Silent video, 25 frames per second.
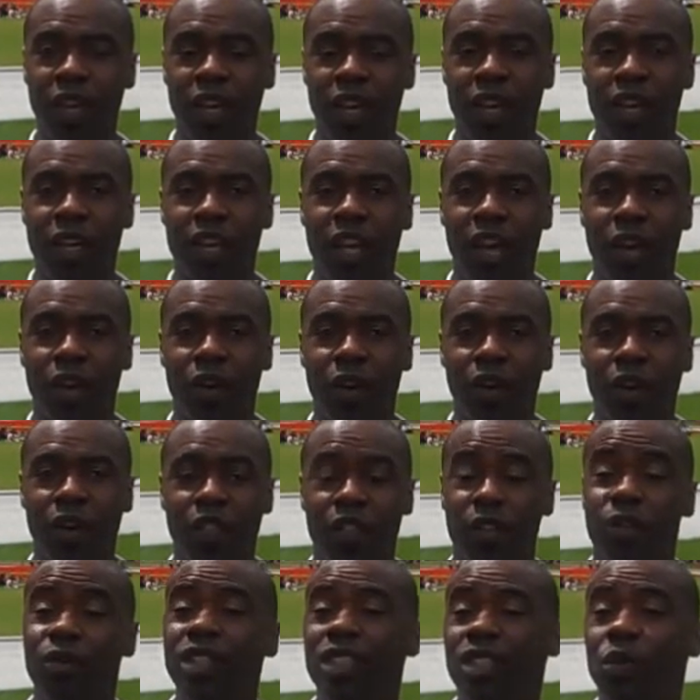Now,
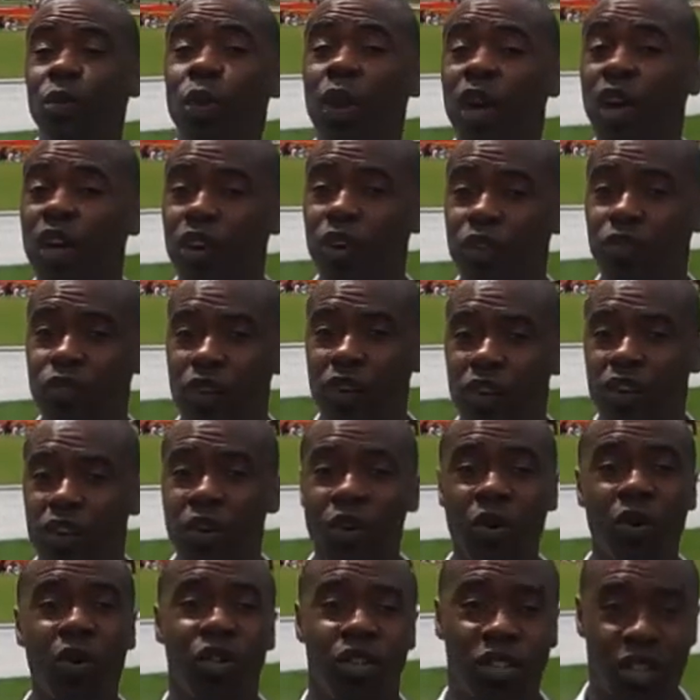there is a word of
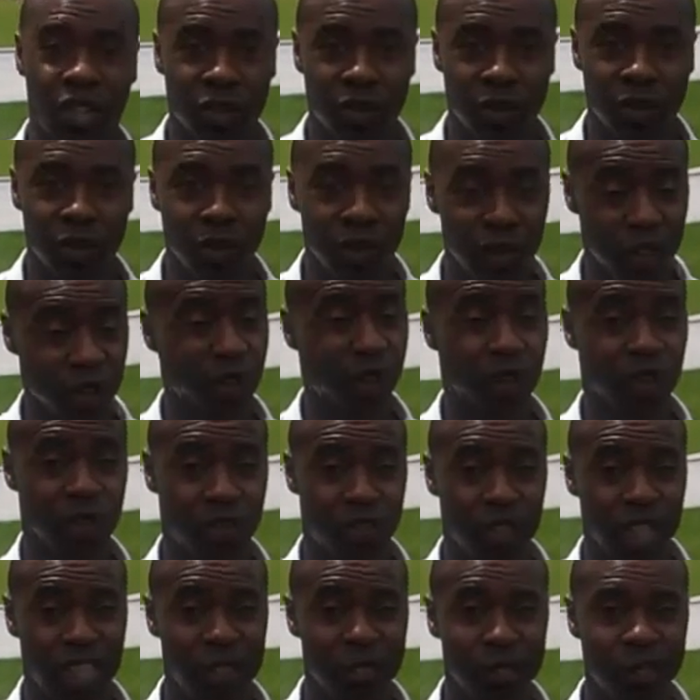caution with all of
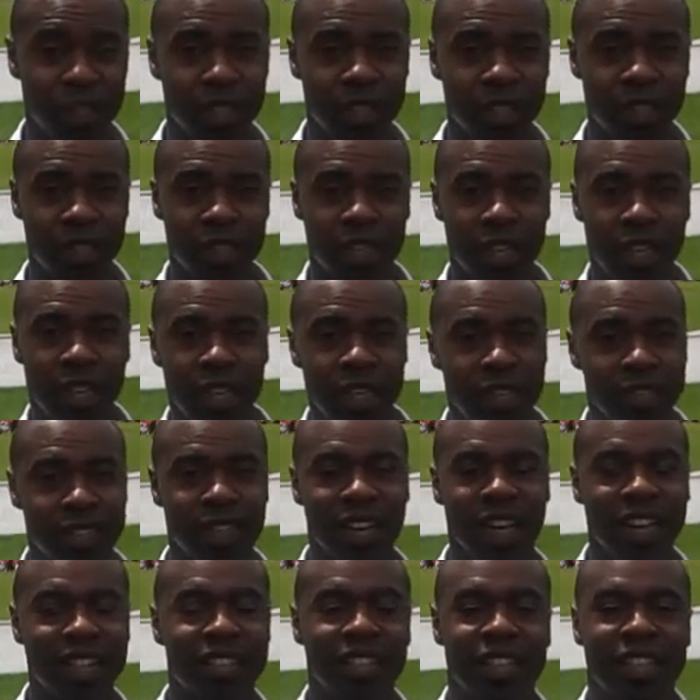this, because
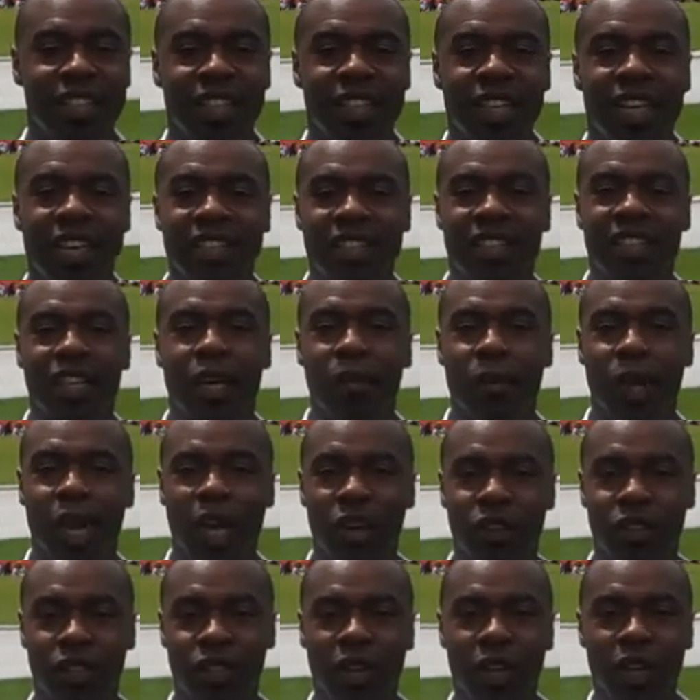tenacity isn't
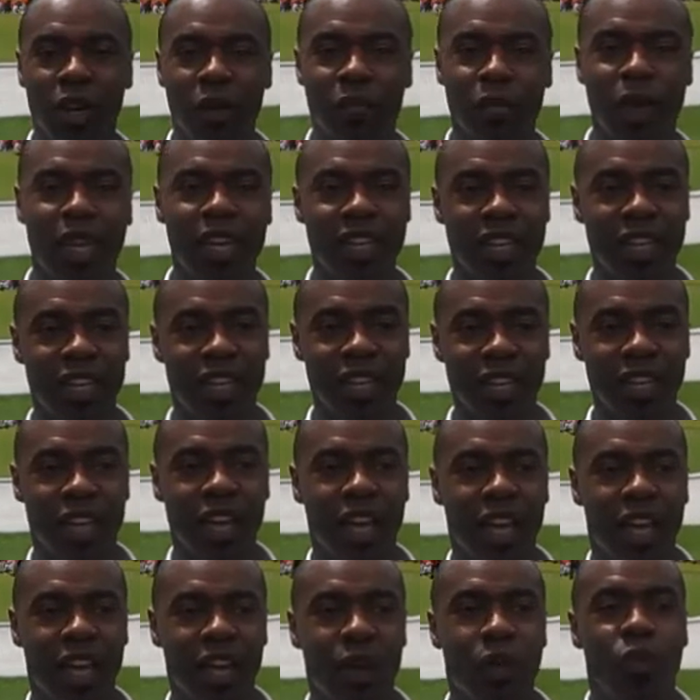about making
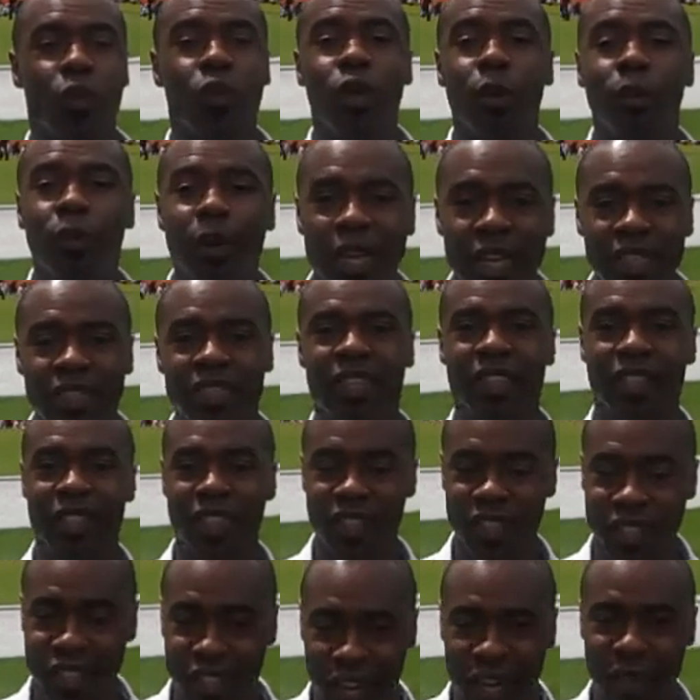or repeating the
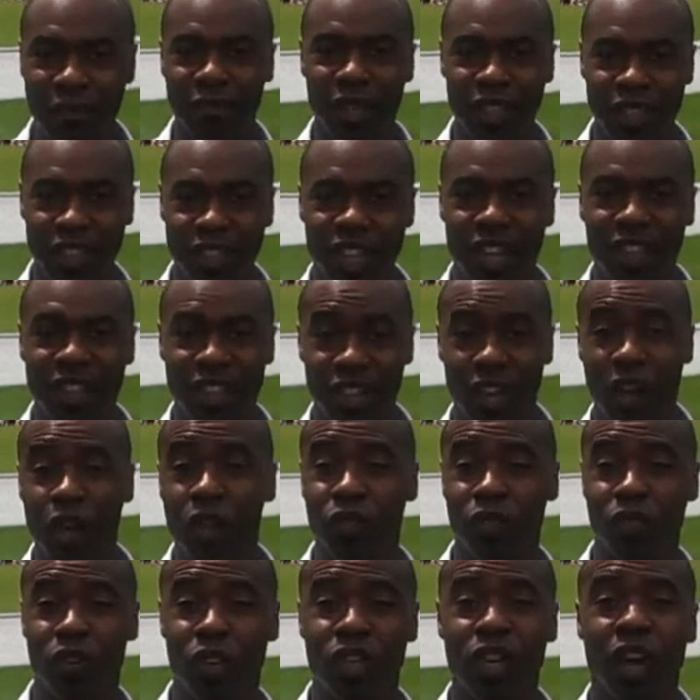same mistakes
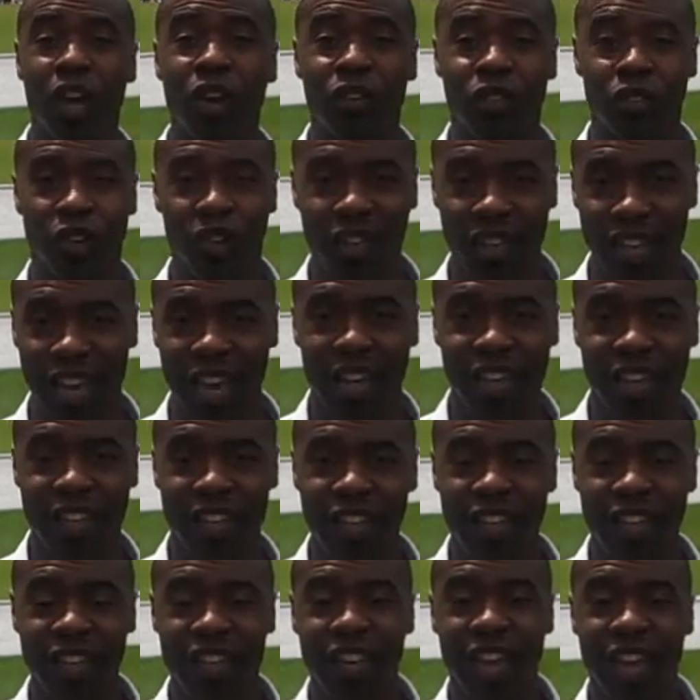over and over again
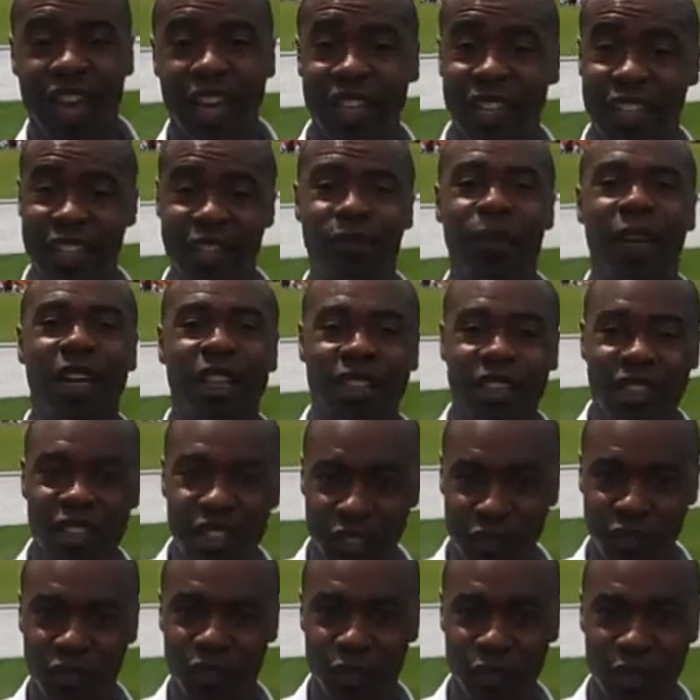and expecting
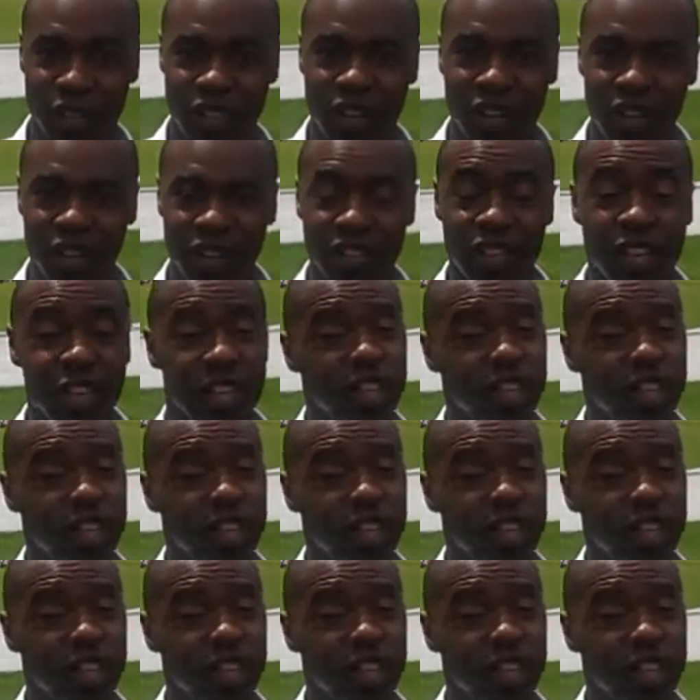different results.